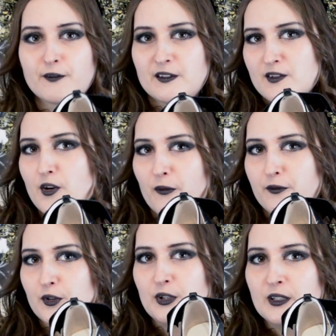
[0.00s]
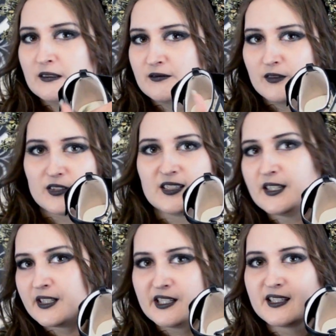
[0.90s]
you know, full
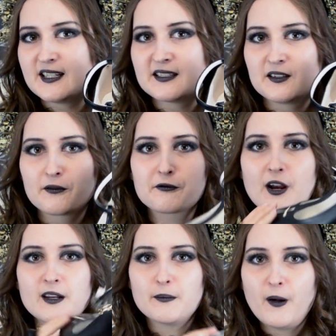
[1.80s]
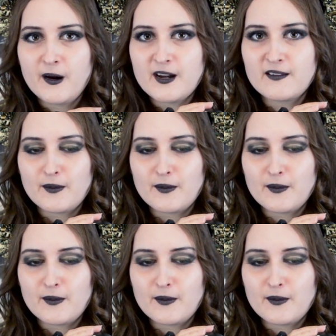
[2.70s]
seriousness in the front, party in the